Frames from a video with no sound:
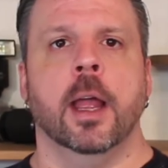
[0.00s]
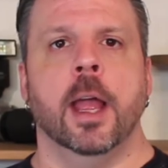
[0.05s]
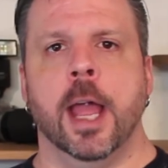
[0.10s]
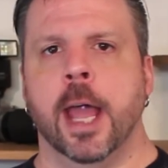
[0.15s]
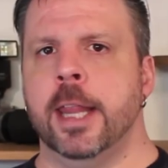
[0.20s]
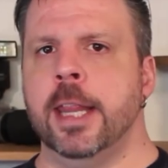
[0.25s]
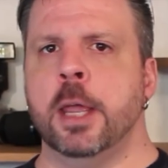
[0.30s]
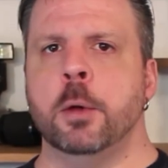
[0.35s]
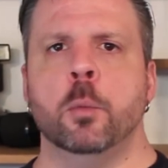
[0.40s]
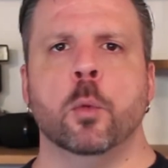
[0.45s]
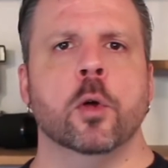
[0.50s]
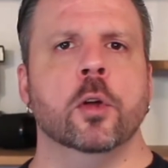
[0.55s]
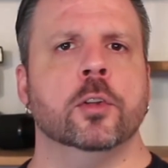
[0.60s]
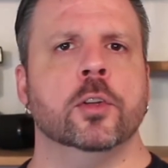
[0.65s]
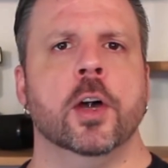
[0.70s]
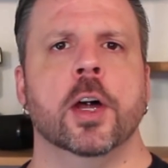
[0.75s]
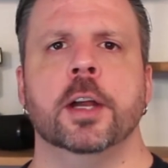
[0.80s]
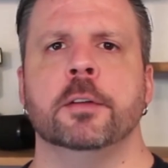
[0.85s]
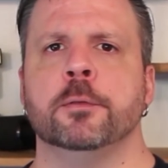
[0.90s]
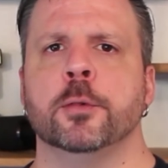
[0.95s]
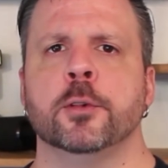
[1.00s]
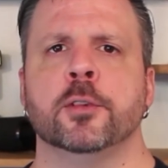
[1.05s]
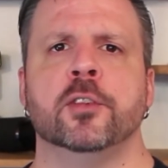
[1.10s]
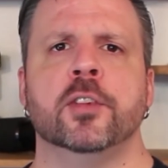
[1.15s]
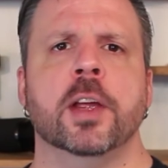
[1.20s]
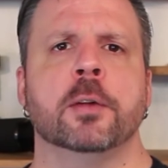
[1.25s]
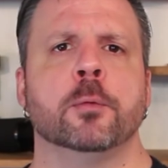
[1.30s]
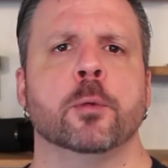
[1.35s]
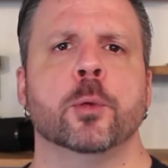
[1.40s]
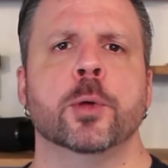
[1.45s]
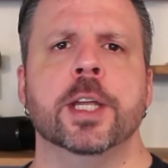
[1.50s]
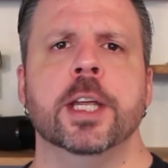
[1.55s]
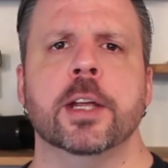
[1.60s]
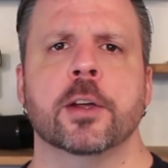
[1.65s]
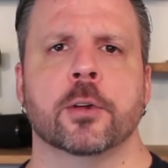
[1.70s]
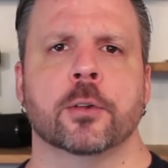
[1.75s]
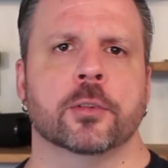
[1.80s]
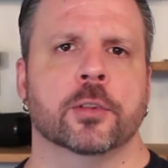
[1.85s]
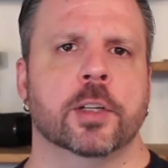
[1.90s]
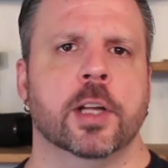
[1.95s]
And they worked on it for several
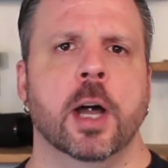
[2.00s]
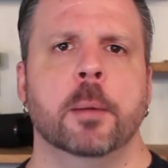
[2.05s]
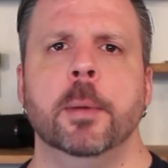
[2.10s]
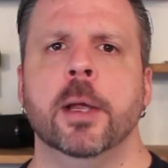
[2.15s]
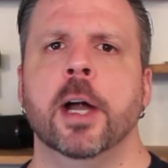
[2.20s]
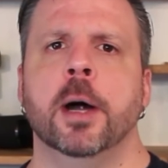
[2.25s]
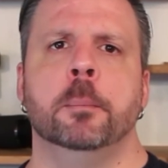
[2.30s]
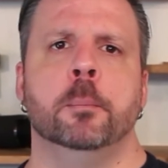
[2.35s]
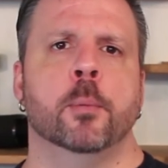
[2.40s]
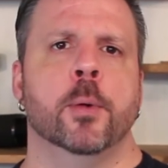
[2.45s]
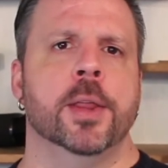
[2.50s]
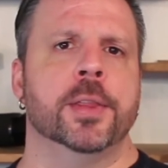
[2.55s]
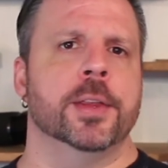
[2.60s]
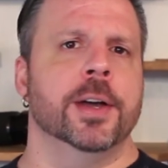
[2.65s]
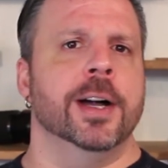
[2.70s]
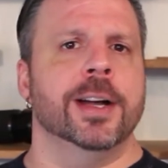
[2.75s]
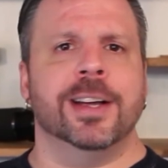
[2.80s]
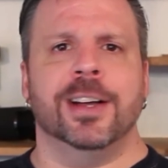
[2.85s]
years, coming up with a